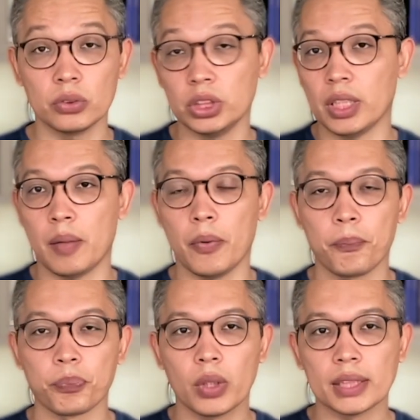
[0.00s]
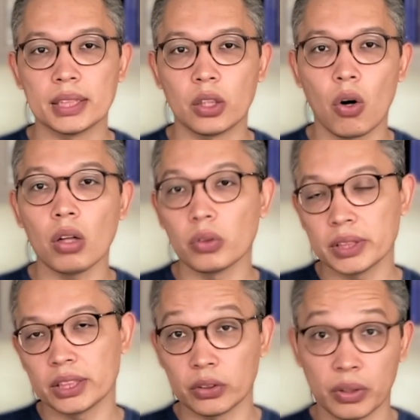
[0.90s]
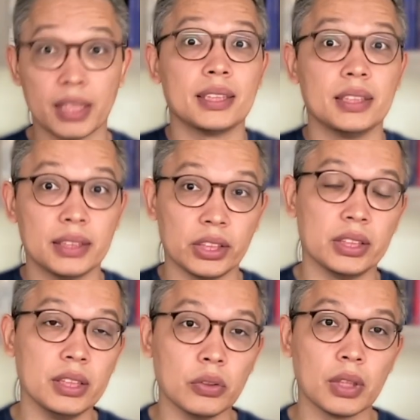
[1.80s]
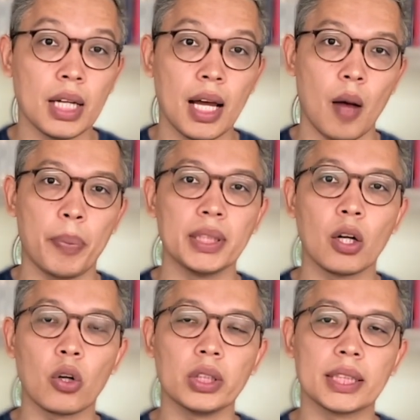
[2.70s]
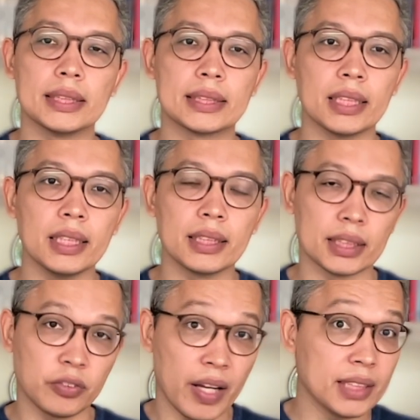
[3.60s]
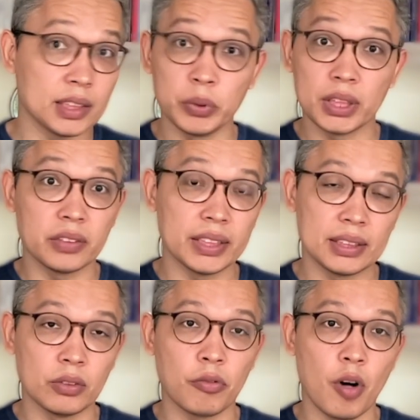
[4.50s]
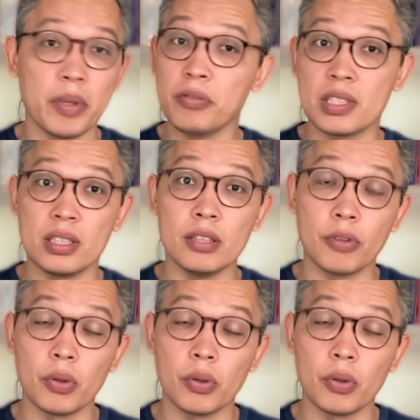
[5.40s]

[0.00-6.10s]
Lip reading: For example, in leukemia, the disordered production of cells in the blood can affect the body's ability to